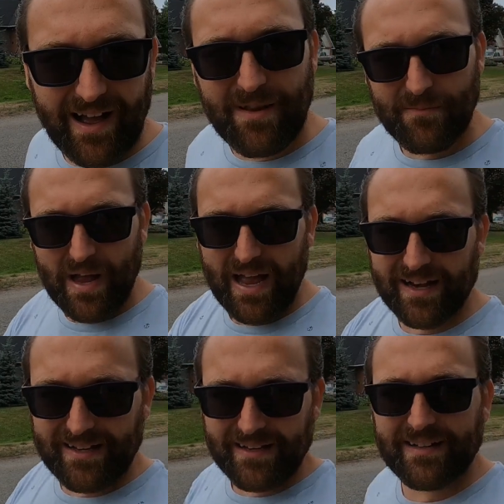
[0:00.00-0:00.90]
I'm
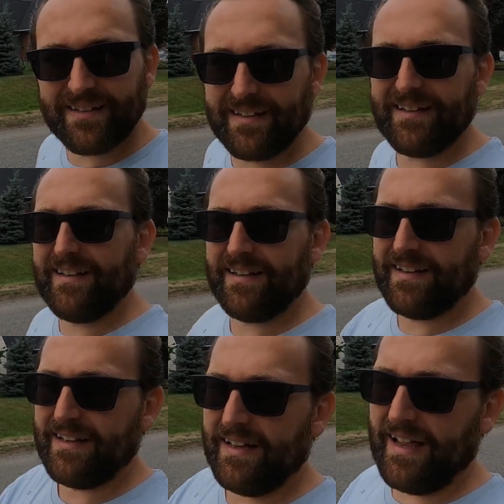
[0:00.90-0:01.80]
back,
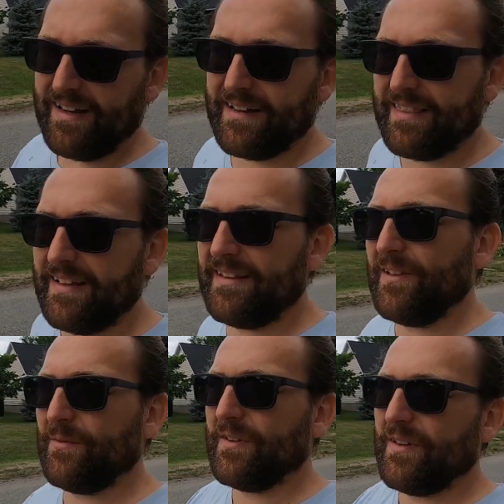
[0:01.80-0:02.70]
and I think
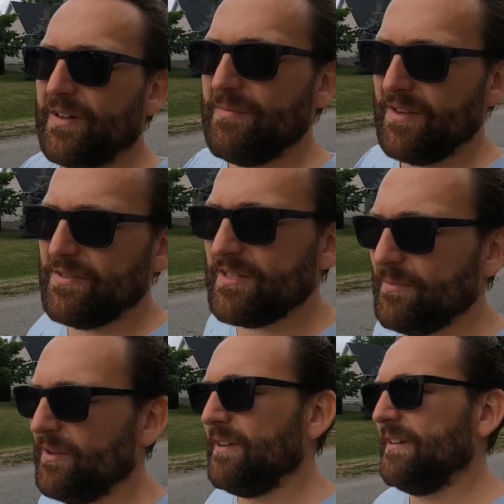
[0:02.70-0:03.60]
this one's gonna be
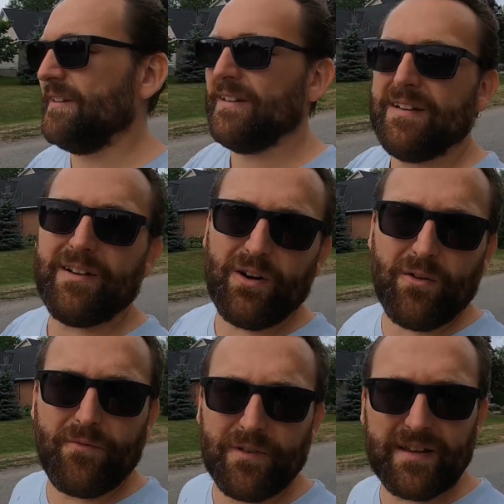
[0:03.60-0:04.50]
usable.
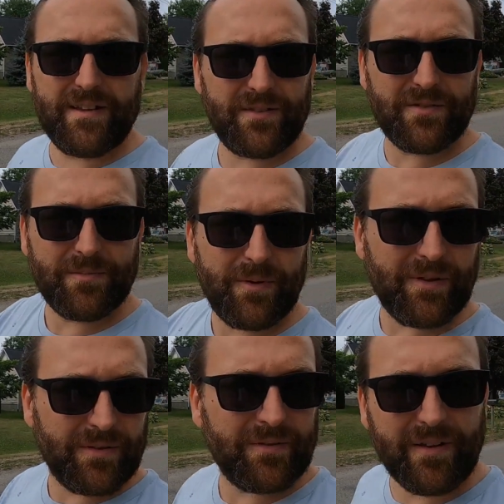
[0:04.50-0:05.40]
Hopefully it's
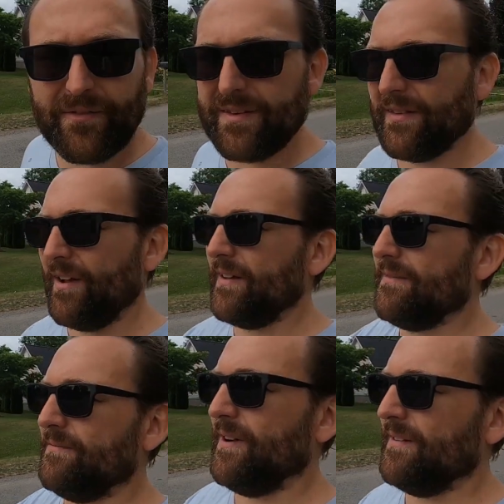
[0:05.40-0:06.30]
usable. If it's not,
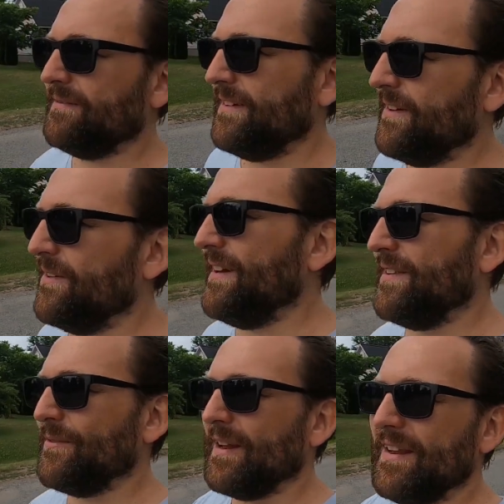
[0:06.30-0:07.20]
well, you know, it
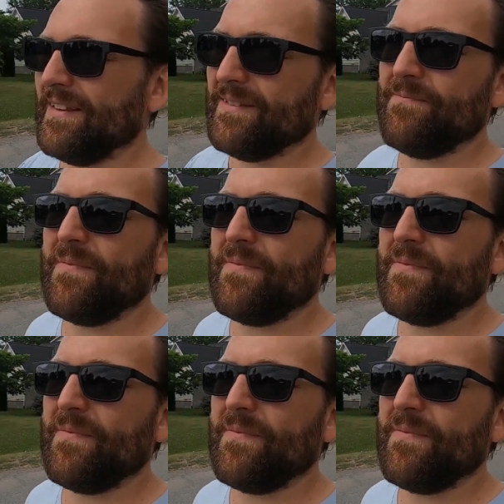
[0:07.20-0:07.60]
is what it is.